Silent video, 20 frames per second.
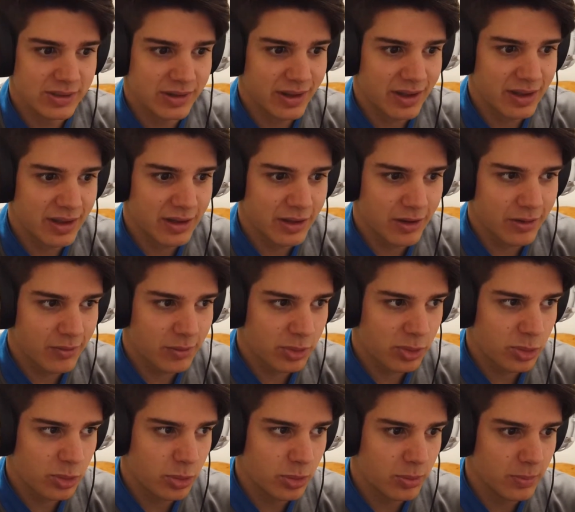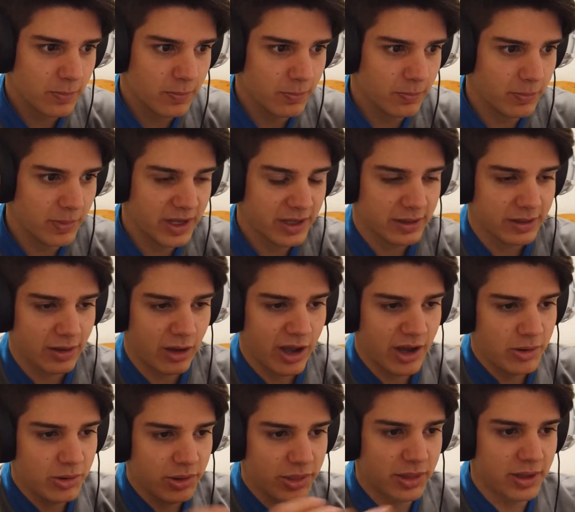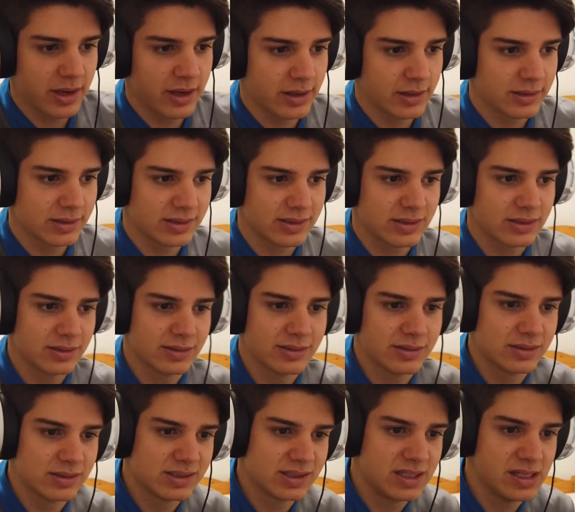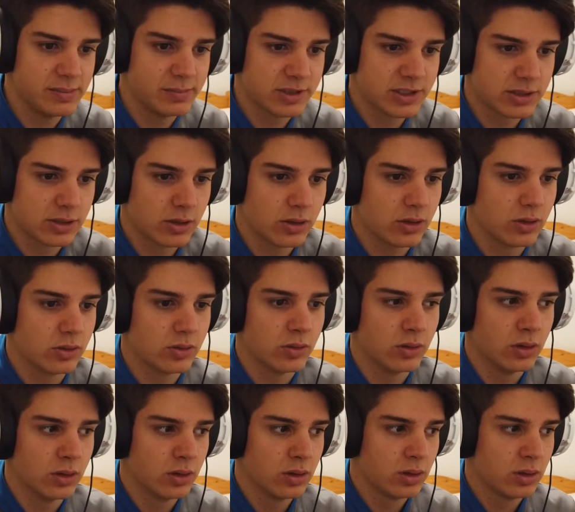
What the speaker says: They make everything seem so,